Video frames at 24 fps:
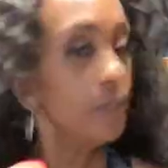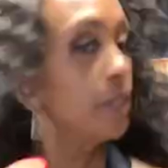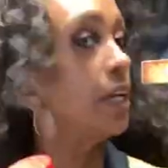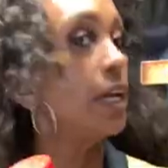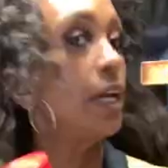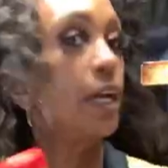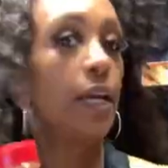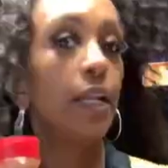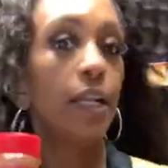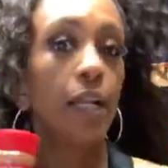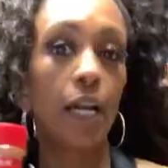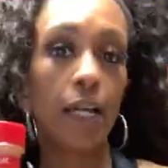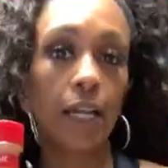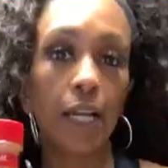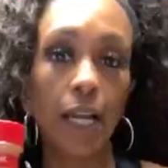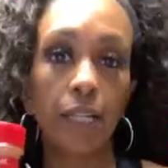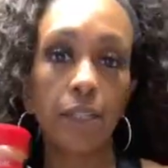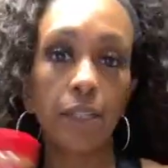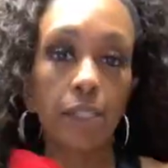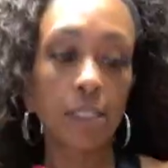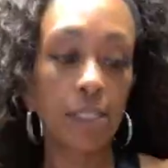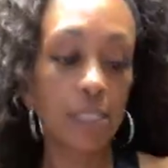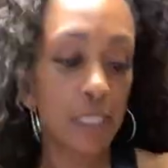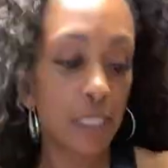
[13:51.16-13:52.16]
And I
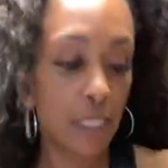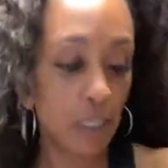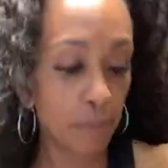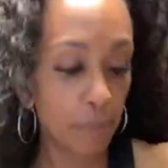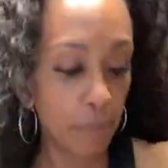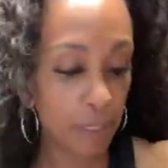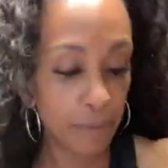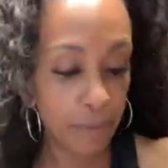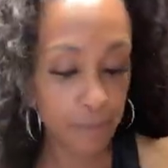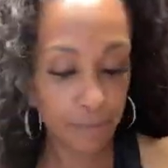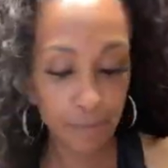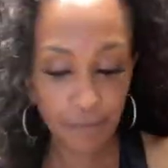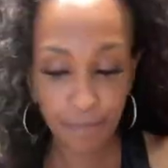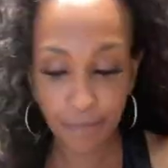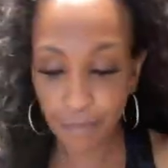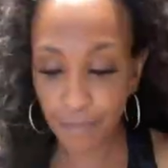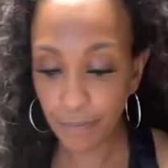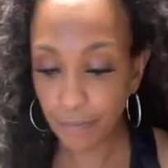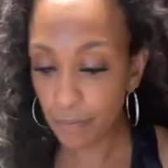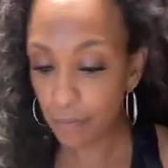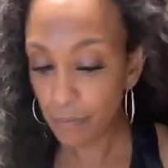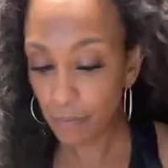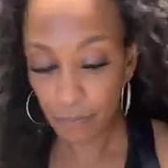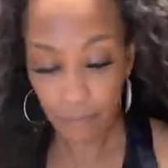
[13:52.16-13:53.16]
got the cinnamon.
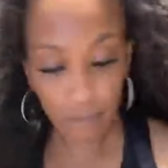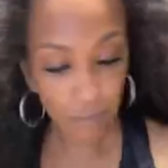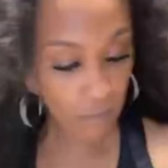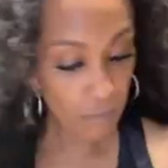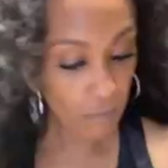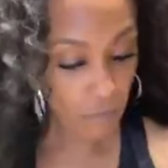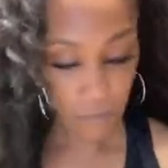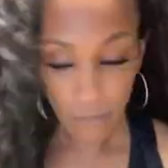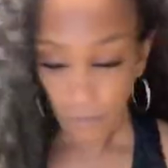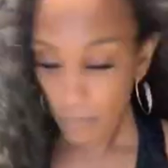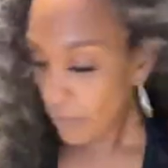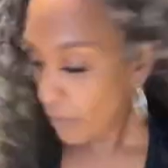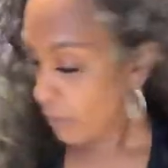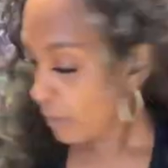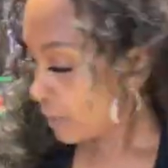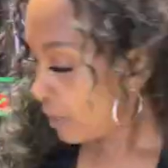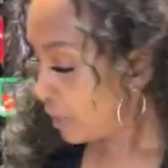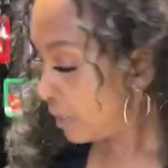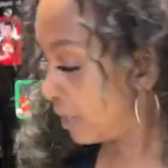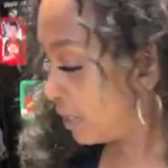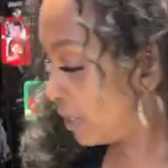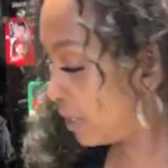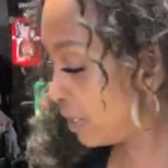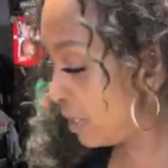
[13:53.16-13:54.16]

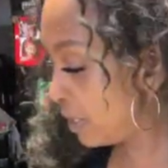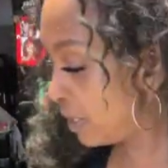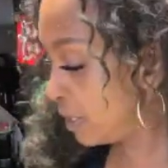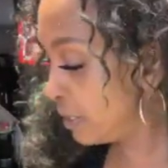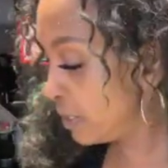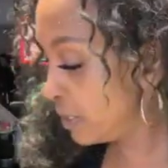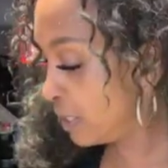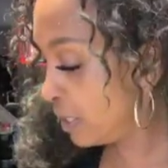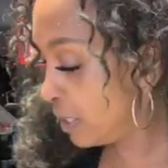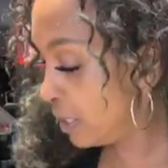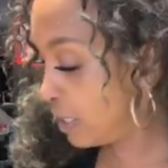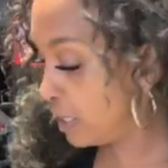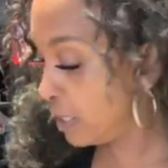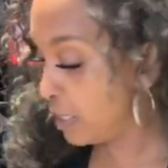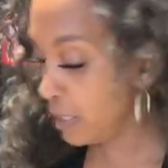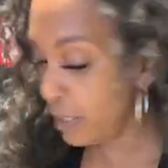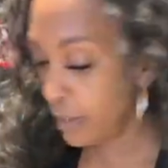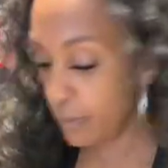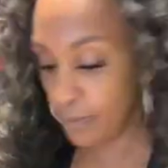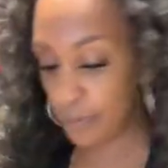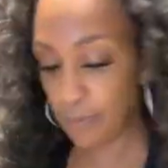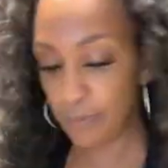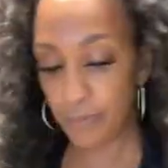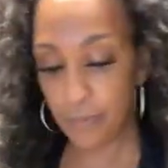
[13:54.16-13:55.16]

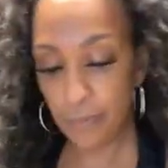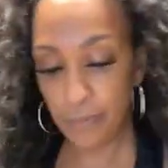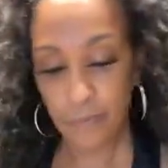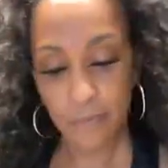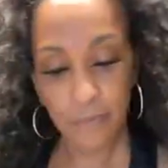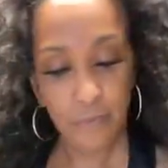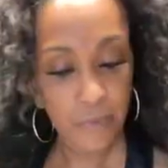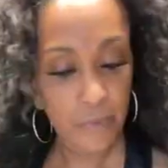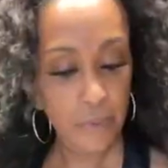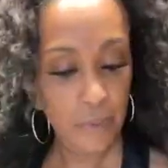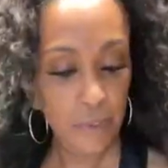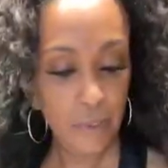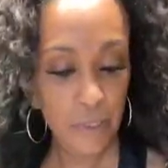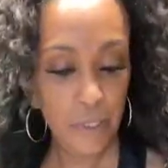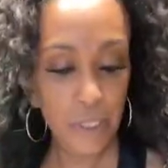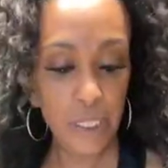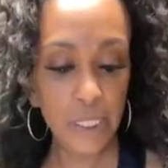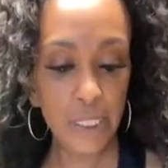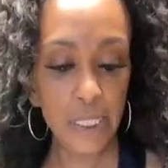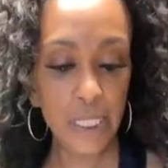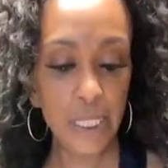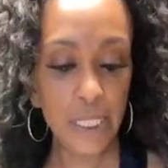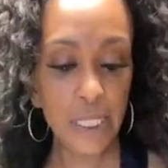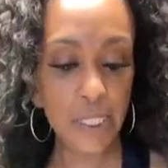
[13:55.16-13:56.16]
And
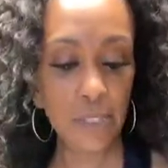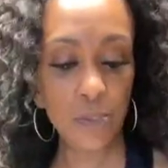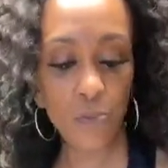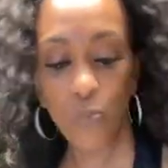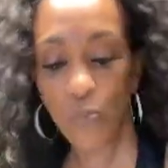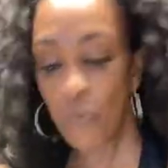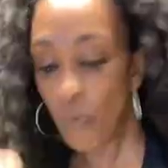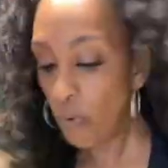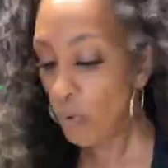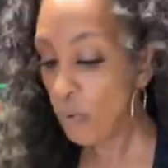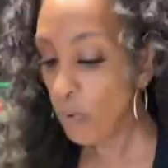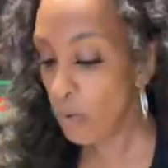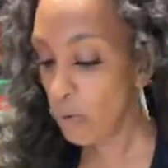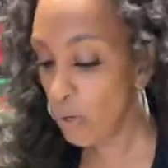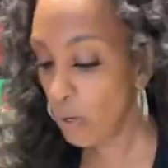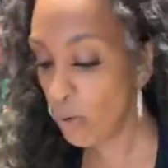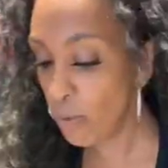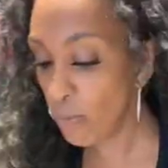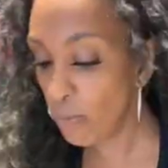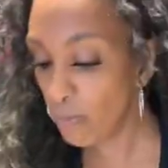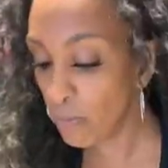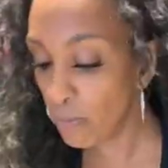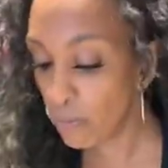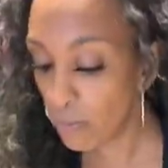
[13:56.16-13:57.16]
this is
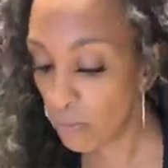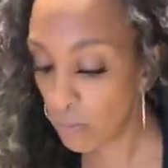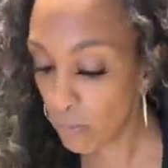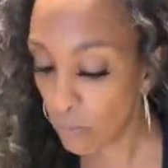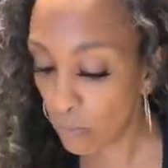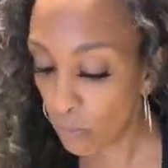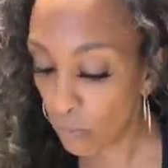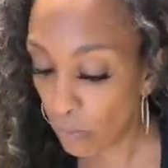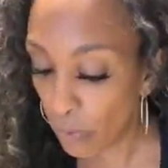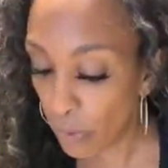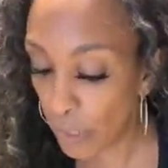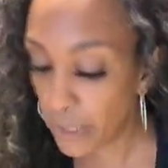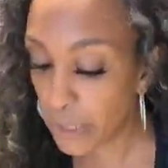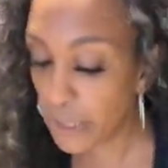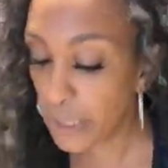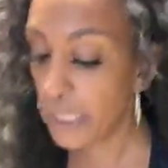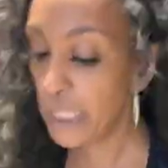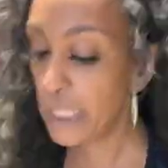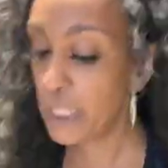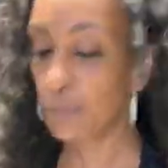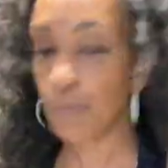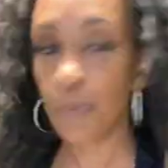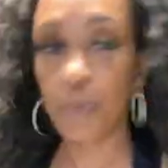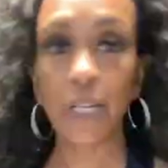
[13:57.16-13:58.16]
1
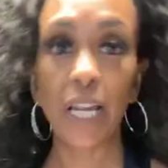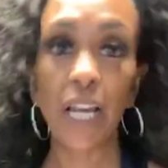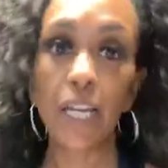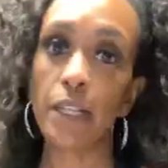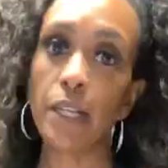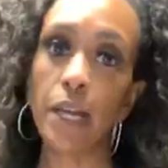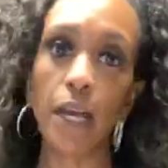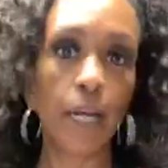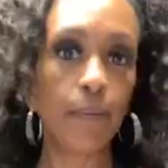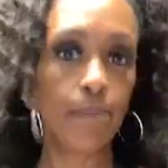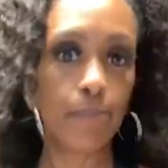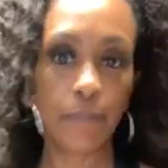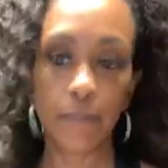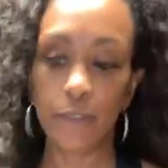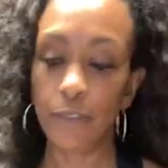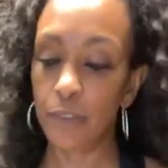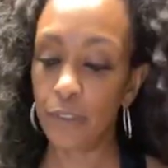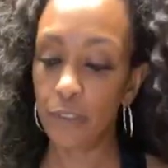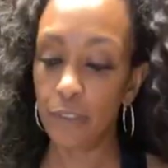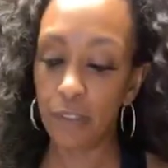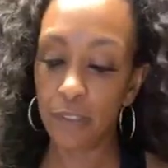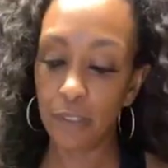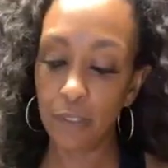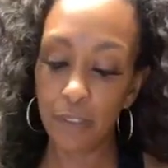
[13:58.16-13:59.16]
teaspoon.
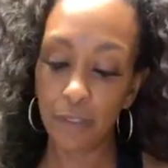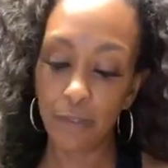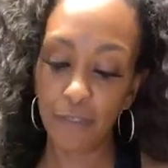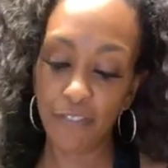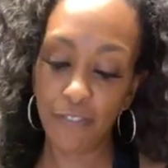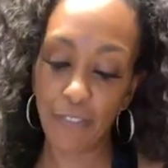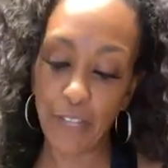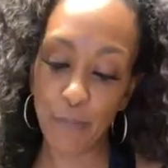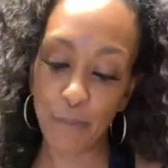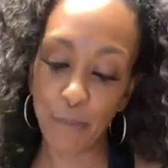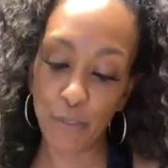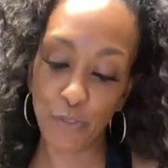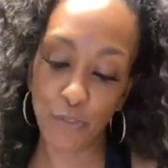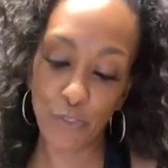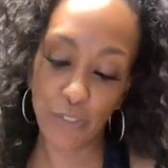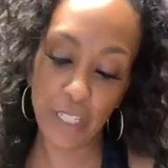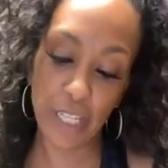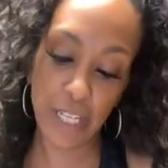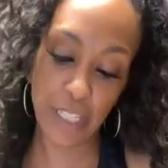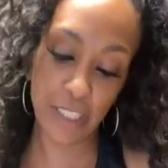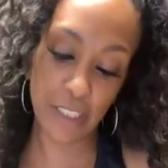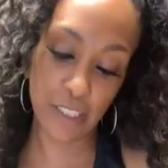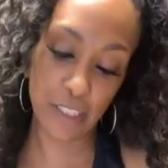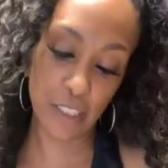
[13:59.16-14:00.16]
I'm famous for
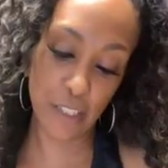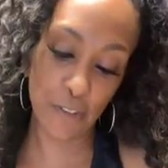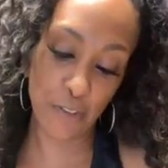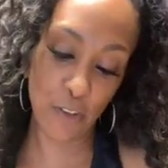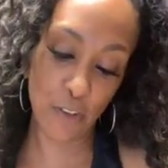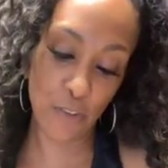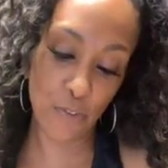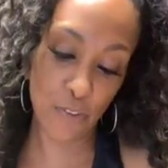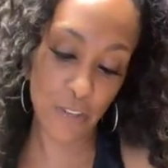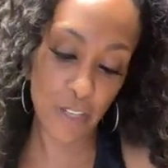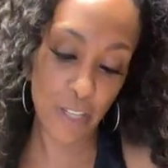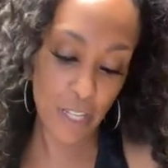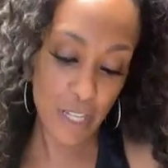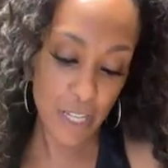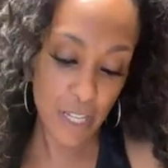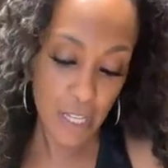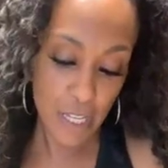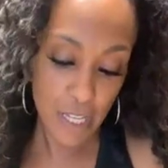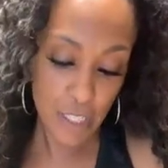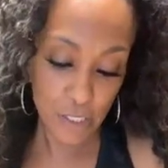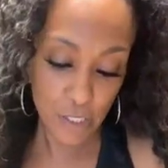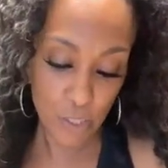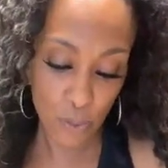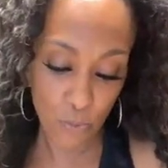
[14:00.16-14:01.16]
knocking stuff over.
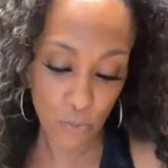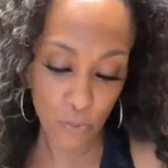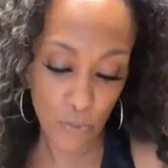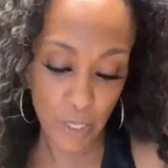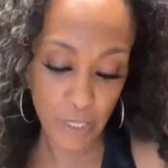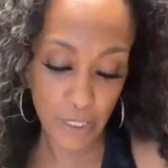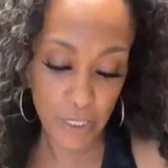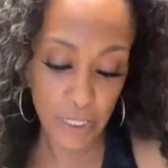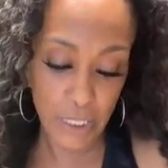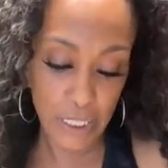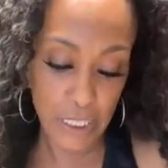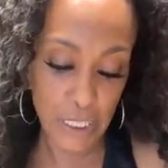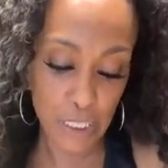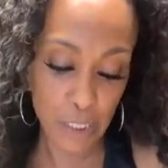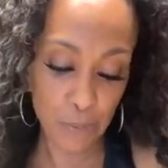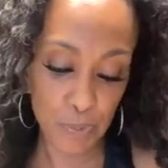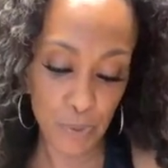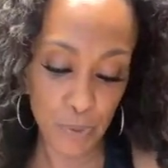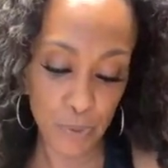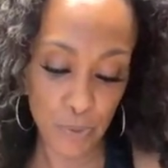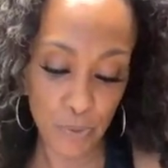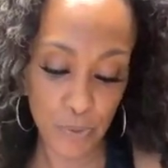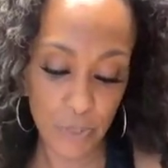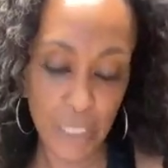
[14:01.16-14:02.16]
So 1
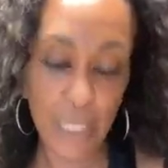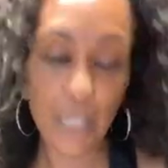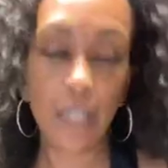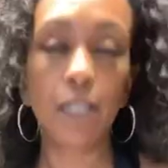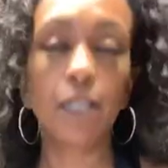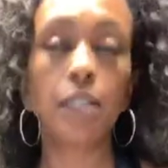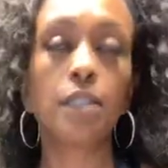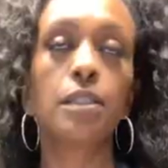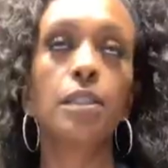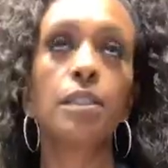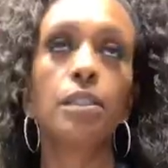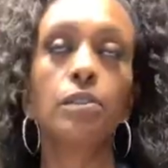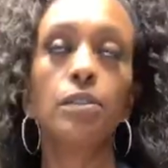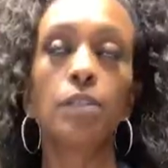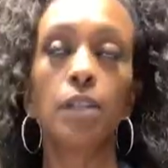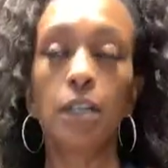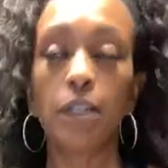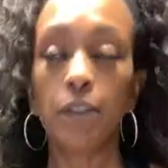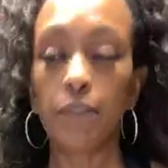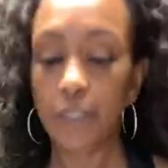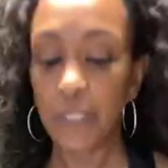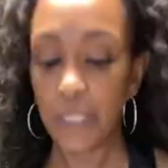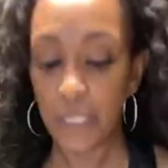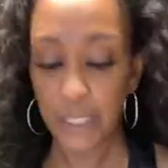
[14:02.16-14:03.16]
teaspoon of